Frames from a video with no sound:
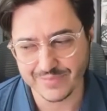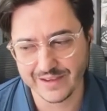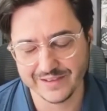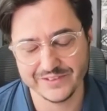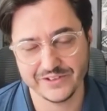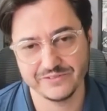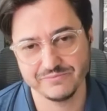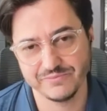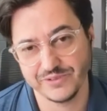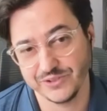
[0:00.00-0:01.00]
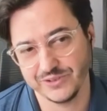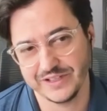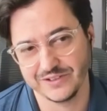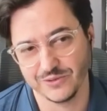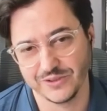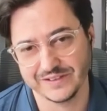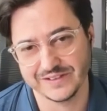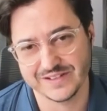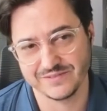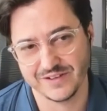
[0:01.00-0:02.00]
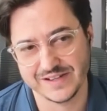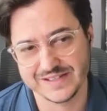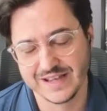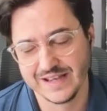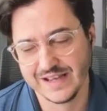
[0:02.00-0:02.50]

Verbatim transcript: and they're usually ignoring this advice